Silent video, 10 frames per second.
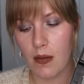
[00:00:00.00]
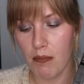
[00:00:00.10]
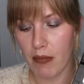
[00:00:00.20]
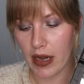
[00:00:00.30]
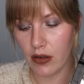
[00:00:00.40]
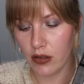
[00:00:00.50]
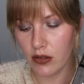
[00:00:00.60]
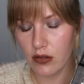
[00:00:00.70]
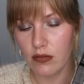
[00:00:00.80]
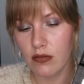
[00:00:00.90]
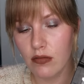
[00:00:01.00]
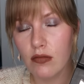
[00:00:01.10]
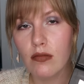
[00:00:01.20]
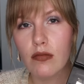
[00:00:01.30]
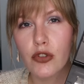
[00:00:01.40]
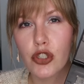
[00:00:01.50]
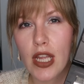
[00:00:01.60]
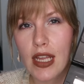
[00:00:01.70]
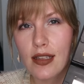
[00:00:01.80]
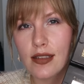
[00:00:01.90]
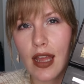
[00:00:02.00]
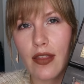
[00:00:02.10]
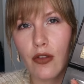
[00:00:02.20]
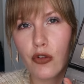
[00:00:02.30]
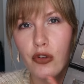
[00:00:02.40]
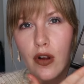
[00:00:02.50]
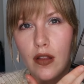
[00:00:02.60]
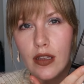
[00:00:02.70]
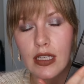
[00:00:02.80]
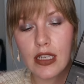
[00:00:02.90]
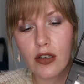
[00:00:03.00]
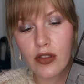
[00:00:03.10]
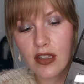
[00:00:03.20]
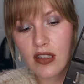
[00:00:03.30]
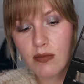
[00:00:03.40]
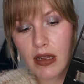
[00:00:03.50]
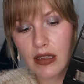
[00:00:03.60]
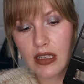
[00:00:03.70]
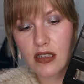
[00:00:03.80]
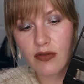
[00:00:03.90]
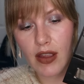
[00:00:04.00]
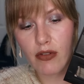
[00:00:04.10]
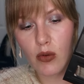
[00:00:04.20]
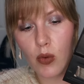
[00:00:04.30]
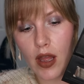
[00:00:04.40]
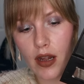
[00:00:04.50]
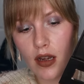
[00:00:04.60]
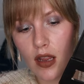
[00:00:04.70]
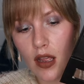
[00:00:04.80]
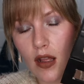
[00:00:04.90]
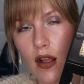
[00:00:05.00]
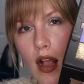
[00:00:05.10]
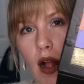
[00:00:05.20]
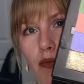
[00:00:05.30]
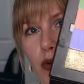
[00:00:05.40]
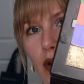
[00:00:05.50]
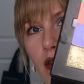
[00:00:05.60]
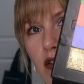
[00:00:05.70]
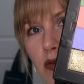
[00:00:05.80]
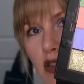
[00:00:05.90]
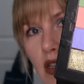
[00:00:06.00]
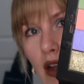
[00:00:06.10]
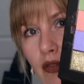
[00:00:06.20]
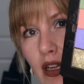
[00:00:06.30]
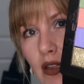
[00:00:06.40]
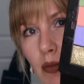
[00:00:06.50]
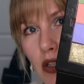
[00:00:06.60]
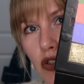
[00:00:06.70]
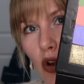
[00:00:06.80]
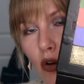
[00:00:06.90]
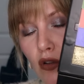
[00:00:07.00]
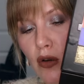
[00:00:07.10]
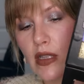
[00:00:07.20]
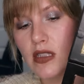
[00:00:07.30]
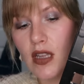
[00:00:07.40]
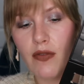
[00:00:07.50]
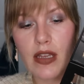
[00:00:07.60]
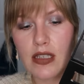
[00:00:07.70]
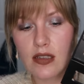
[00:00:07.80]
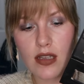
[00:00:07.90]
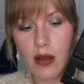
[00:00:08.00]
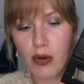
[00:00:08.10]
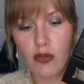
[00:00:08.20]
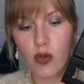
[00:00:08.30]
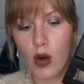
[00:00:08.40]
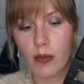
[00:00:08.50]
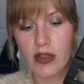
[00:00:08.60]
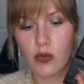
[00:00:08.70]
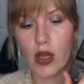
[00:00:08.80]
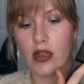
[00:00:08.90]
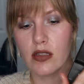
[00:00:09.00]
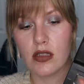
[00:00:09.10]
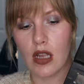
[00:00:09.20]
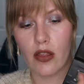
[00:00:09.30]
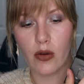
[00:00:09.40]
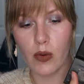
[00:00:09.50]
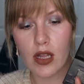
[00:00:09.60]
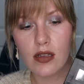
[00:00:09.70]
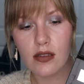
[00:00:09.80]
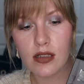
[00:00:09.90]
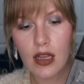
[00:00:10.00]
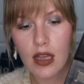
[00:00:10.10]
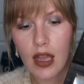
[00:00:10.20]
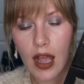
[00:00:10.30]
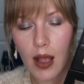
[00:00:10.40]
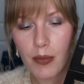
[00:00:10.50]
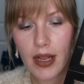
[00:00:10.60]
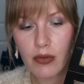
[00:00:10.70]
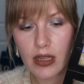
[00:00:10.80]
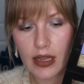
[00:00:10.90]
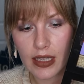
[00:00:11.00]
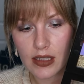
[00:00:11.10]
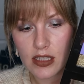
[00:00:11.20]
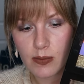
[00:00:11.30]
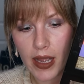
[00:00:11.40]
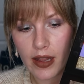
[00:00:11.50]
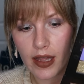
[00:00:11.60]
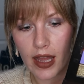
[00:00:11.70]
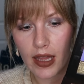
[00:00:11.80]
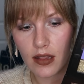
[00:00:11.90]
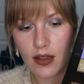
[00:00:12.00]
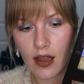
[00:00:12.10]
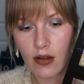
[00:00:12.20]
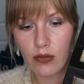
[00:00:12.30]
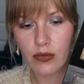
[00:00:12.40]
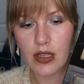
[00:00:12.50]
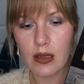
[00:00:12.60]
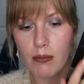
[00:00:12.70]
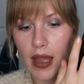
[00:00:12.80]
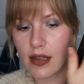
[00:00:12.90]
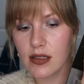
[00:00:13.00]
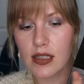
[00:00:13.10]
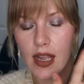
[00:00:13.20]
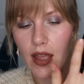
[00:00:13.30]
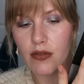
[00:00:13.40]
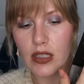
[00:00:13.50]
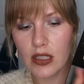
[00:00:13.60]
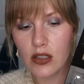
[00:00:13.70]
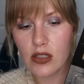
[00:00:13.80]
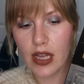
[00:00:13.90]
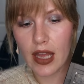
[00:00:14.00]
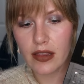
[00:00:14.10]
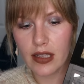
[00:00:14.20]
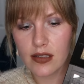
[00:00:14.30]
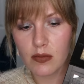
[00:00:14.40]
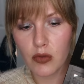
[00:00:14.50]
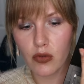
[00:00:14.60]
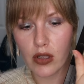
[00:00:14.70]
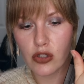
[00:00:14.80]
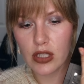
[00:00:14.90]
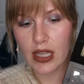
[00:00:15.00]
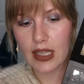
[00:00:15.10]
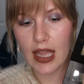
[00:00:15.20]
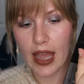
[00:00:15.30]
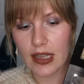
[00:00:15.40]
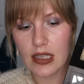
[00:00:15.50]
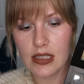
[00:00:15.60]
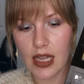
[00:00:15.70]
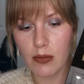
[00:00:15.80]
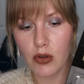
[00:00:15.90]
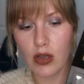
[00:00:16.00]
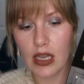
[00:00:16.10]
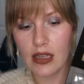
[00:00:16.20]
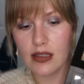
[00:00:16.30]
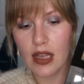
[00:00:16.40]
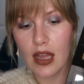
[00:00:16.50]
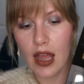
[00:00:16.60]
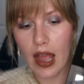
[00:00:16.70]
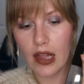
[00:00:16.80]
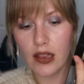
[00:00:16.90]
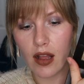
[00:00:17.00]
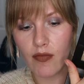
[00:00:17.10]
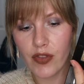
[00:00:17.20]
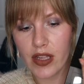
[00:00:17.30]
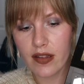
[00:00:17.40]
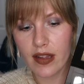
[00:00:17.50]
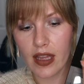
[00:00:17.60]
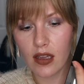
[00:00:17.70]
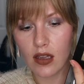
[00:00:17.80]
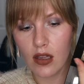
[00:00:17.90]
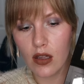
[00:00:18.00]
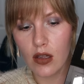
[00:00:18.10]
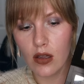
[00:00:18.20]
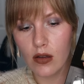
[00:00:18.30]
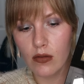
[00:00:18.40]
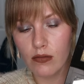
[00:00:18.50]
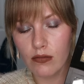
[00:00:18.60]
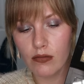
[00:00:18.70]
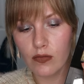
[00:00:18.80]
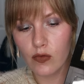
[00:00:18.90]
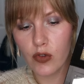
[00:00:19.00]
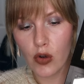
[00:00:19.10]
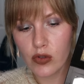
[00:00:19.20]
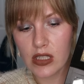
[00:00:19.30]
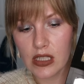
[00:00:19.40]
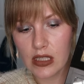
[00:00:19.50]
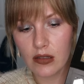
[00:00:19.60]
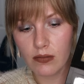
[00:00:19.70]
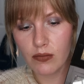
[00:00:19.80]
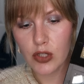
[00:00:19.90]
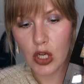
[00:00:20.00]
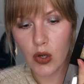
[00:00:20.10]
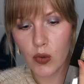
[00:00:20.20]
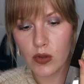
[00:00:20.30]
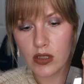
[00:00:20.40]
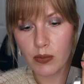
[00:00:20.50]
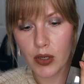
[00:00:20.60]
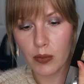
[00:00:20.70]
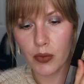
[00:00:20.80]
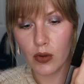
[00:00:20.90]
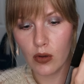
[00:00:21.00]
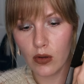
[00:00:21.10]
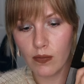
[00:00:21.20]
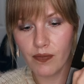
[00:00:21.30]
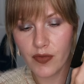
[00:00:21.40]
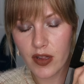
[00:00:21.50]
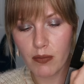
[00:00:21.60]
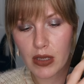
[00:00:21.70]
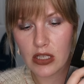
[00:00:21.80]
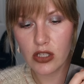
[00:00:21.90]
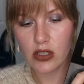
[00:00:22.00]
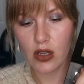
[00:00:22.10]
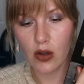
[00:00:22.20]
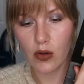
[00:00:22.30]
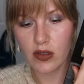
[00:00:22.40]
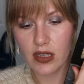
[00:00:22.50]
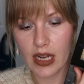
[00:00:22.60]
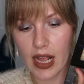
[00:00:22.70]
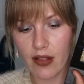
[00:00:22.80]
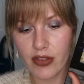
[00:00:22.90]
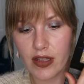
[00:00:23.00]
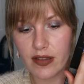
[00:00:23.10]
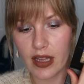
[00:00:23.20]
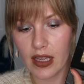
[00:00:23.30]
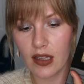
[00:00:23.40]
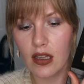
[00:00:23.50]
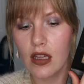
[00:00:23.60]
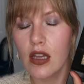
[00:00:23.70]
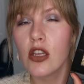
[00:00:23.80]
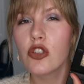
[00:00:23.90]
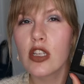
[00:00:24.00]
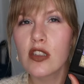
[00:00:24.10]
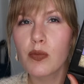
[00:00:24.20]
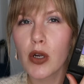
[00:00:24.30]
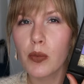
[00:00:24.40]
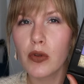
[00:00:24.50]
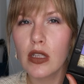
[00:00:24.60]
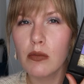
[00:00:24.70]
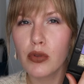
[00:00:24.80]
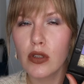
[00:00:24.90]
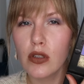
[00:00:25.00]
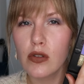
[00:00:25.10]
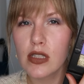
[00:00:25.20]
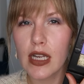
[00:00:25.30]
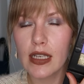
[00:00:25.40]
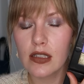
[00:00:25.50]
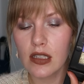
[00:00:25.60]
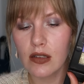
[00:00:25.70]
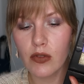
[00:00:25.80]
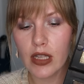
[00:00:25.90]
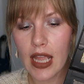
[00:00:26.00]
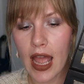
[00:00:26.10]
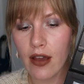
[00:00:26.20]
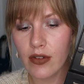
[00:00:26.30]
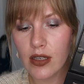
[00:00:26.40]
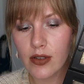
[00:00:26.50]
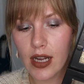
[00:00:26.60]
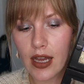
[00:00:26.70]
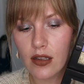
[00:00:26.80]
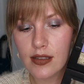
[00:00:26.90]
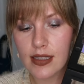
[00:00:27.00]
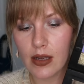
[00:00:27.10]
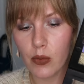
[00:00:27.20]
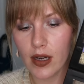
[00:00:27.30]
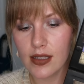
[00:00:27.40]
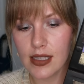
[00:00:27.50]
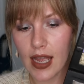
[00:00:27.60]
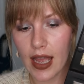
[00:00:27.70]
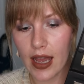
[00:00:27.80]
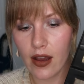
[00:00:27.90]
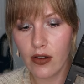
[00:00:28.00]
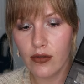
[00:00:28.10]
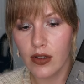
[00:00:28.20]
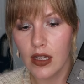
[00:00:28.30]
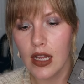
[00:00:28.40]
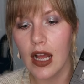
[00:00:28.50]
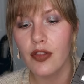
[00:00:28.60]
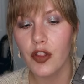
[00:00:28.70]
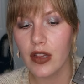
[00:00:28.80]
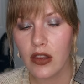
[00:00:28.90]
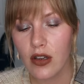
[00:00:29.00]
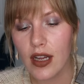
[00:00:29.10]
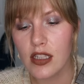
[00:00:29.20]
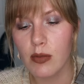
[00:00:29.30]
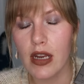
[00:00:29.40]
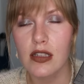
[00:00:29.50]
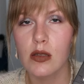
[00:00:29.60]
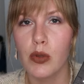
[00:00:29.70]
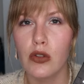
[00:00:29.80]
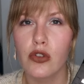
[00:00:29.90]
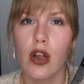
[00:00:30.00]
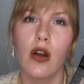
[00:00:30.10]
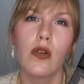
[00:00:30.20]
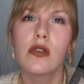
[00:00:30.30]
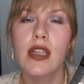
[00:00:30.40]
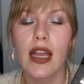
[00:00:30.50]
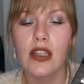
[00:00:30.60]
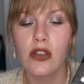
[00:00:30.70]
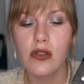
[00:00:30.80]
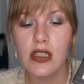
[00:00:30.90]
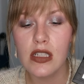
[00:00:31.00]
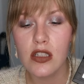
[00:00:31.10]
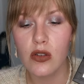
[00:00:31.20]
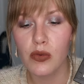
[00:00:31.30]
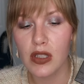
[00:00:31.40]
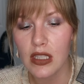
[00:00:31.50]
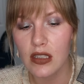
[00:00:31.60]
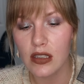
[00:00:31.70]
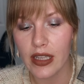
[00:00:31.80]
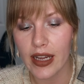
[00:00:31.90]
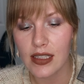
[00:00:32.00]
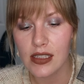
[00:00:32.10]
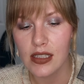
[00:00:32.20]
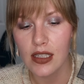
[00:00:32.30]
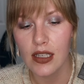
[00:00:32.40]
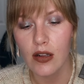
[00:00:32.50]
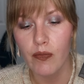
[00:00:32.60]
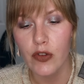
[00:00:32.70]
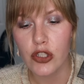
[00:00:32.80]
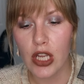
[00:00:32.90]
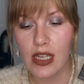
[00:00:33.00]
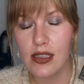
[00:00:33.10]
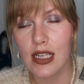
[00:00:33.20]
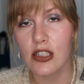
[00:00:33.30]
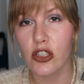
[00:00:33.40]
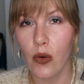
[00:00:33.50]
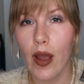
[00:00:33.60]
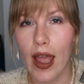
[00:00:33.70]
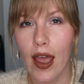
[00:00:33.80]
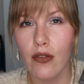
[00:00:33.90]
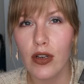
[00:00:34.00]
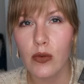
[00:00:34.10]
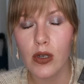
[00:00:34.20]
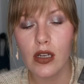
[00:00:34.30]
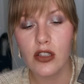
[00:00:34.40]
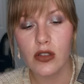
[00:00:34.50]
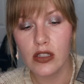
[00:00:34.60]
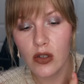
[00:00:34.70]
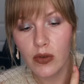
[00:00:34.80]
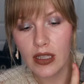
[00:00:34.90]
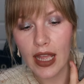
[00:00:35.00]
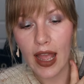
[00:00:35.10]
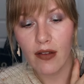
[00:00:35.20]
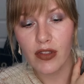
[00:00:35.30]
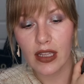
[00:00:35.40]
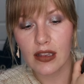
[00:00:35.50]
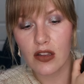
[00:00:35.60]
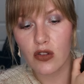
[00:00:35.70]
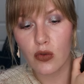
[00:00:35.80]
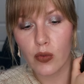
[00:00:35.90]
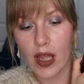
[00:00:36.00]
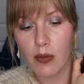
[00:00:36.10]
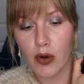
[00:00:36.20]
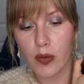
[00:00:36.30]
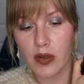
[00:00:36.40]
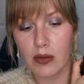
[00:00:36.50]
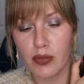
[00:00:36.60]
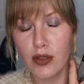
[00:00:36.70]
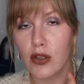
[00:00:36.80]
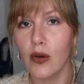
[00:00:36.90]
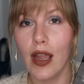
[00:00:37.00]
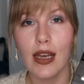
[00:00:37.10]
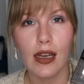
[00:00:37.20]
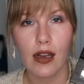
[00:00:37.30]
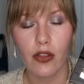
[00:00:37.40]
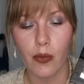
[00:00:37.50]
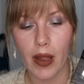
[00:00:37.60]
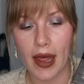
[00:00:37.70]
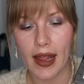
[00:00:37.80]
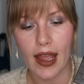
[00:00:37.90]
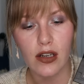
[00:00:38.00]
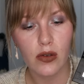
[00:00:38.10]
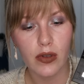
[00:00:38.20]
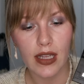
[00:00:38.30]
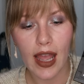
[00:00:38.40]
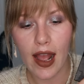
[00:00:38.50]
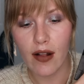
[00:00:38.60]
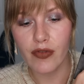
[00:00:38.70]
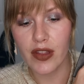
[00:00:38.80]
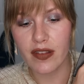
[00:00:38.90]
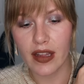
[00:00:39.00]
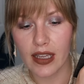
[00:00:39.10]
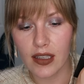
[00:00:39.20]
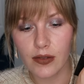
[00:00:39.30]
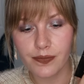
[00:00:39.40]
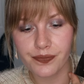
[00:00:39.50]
metal shades, and those are all in here. This is my least favorite one, the one that was supposed to have like a bunch of holo and stuff. It does not perform as well as the other ones, but I really like this palette. I love the mattes that I have in here. So I had like some grungy like khaki type greens. I love these like rosy tones, the purple, some peachy tones, and I have these like shades of purpley blues that I didn't really have anywhere else that I wanted to have. The Lethal Cosmetics, the Build Your Owns, I use these to really collect shades that I don't have anywhere else. So I don't really have like this gray purpley blue in any other palette. I don't really have these like,